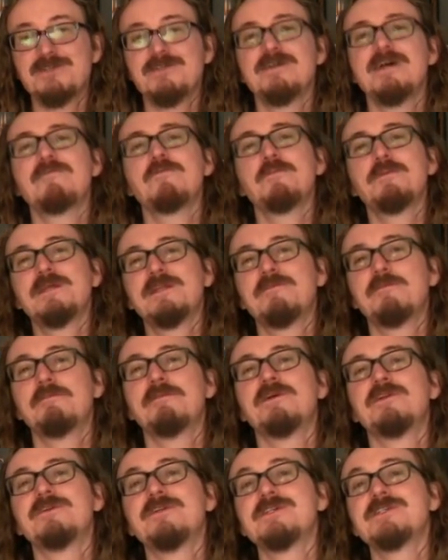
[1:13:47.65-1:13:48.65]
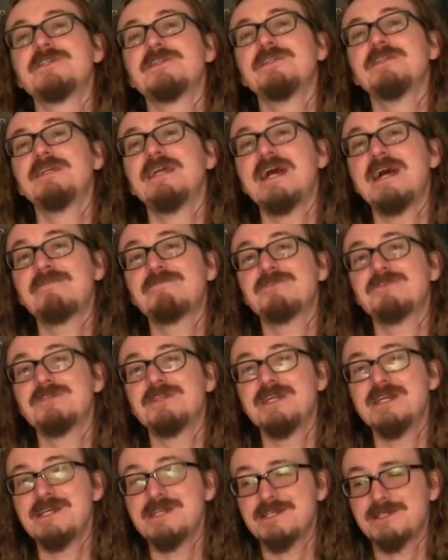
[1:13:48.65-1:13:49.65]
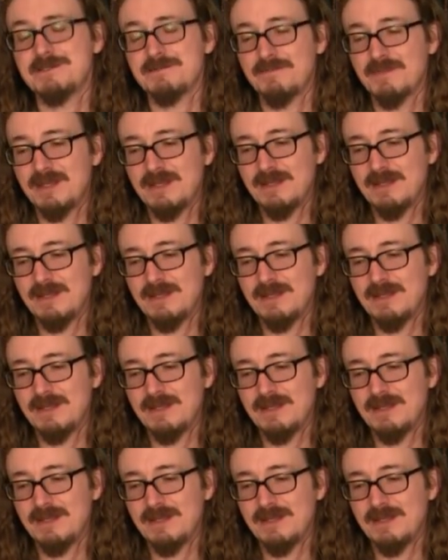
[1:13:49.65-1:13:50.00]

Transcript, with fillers: You do have a bit of a bitterness in the aftertaste.